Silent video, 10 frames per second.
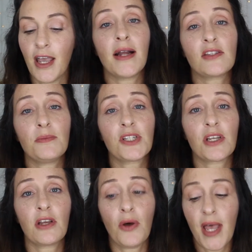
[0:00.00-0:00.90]
Alright, so I'm just
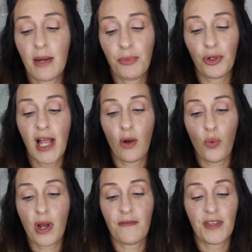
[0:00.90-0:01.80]
going to go ahead and pull out
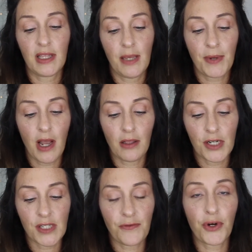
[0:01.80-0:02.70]
one of the lip
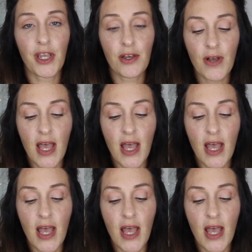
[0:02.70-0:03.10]
colors for you.